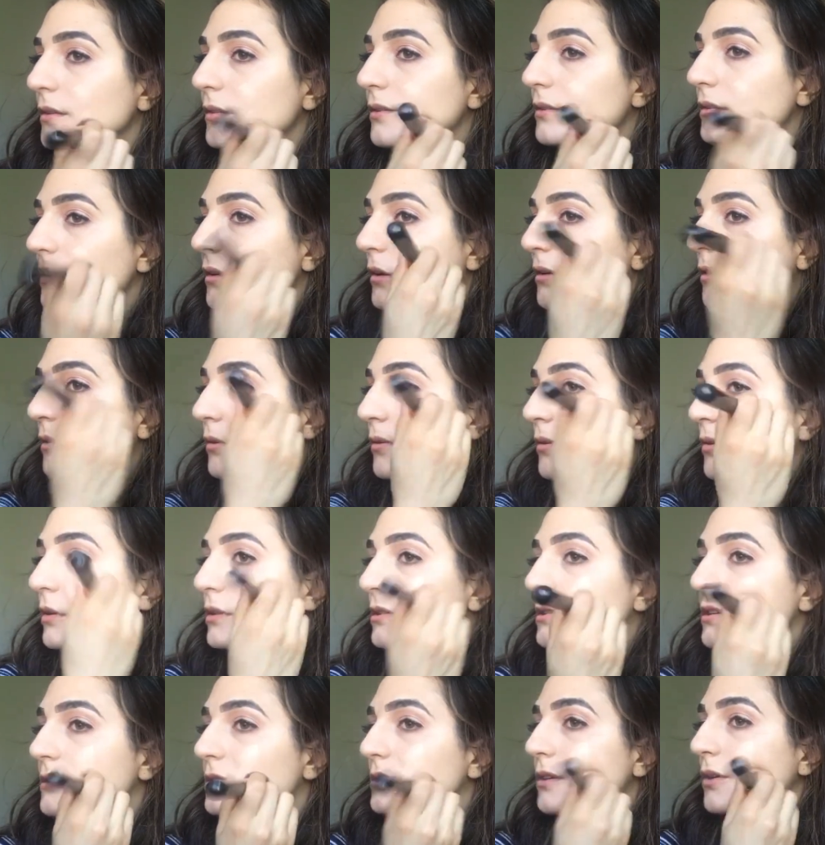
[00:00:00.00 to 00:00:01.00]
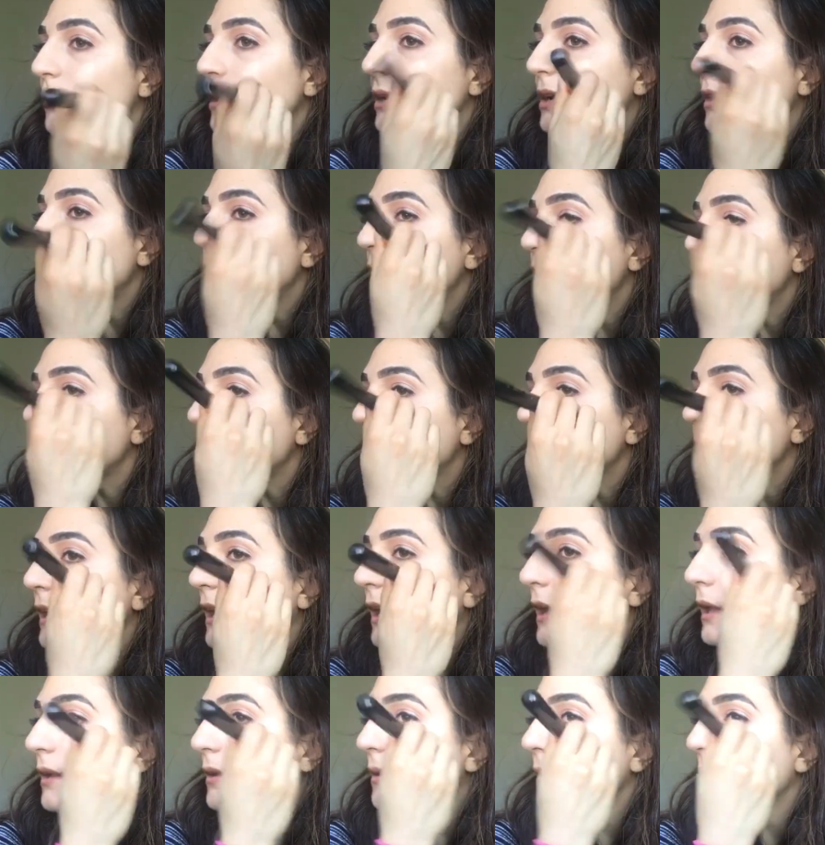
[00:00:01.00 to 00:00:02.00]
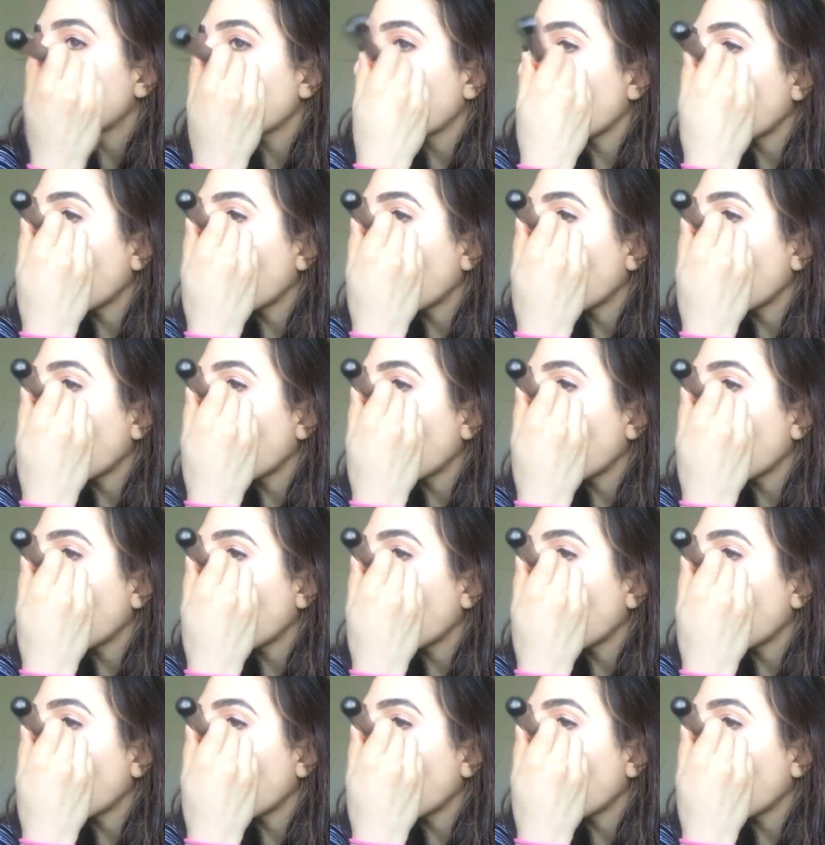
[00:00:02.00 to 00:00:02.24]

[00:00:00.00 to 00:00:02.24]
So just going over again.